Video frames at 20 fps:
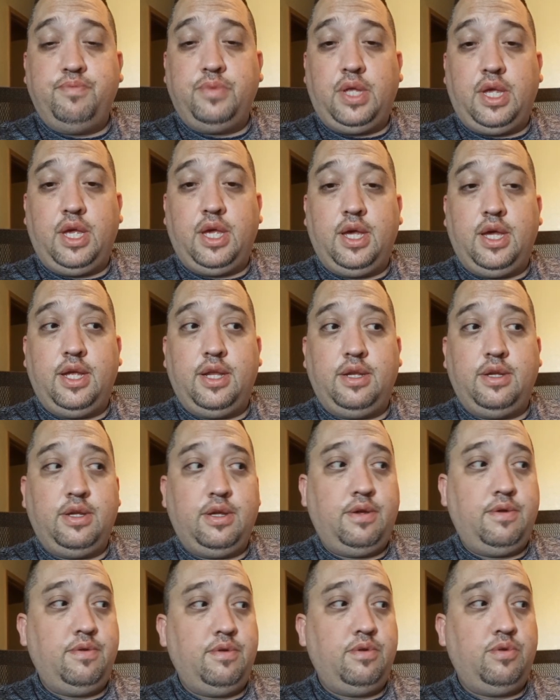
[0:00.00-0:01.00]
and
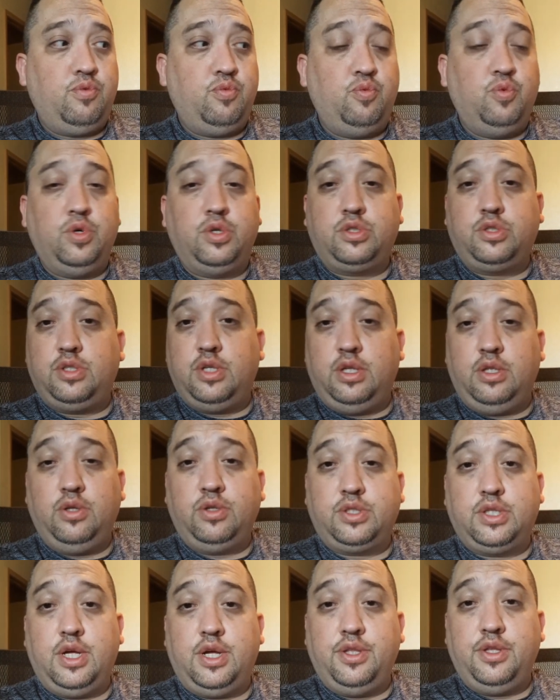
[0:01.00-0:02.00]

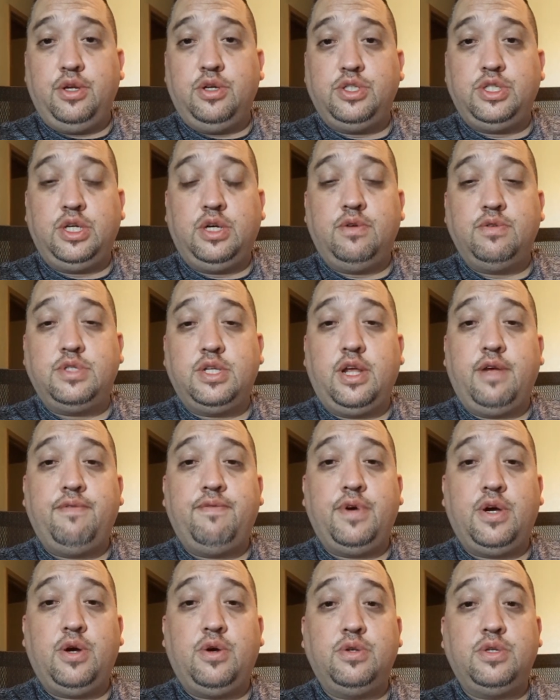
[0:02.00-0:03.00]
looked on their shelves, and I
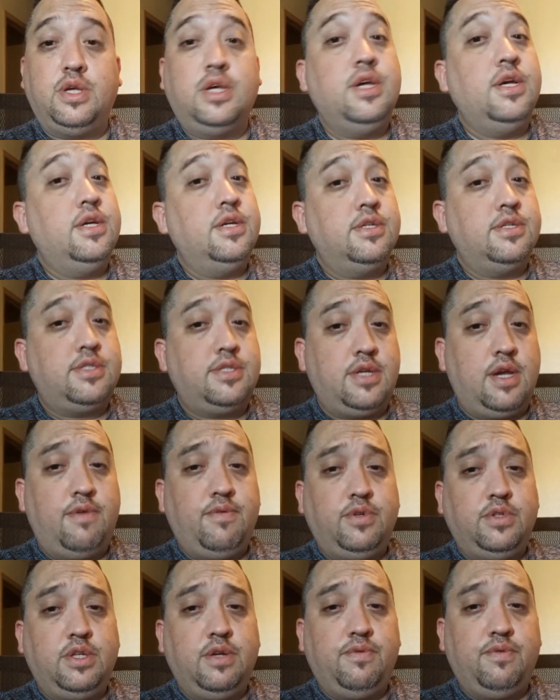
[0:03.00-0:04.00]
found several
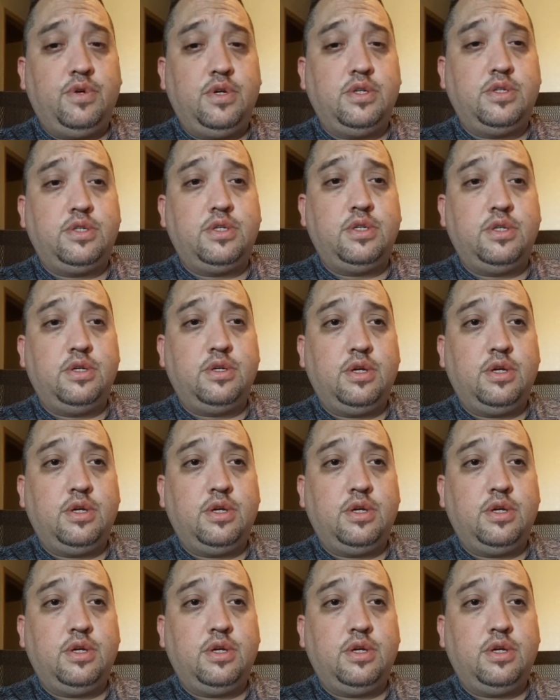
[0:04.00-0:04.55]
different